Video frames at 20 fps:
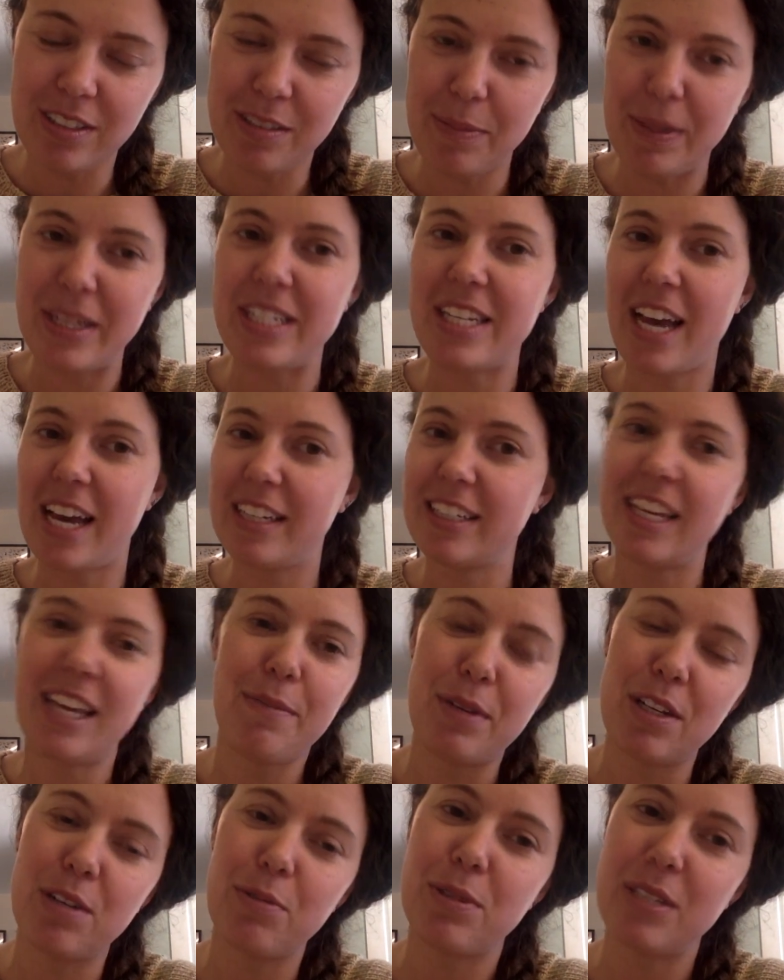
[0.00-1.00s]
My dad
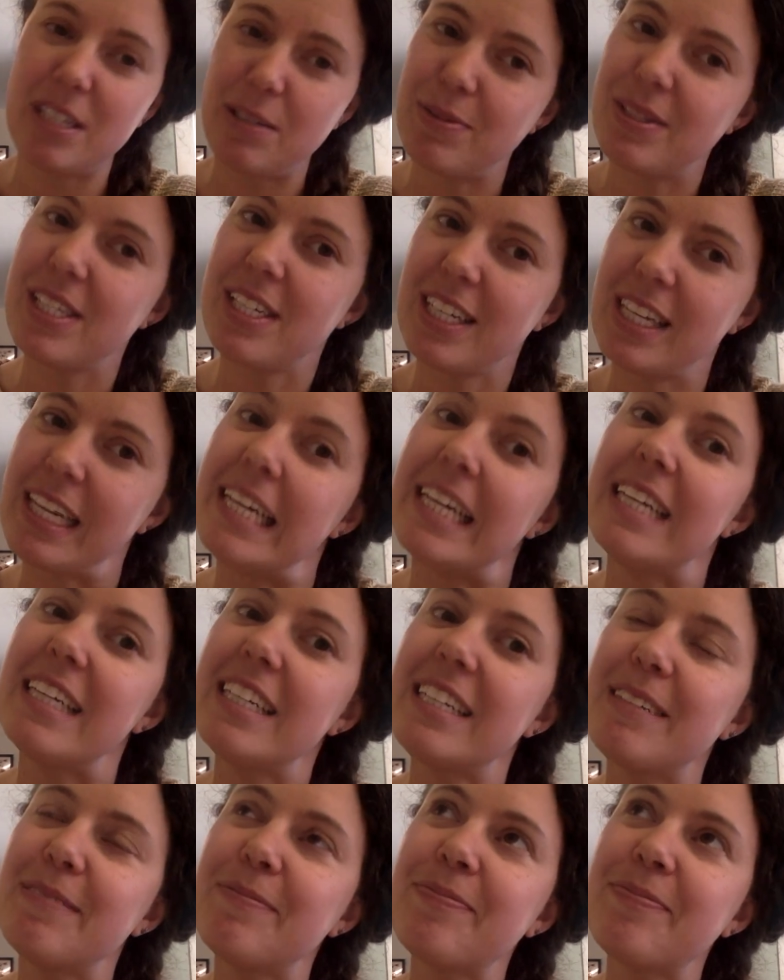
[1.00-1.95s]
came here when he was a kid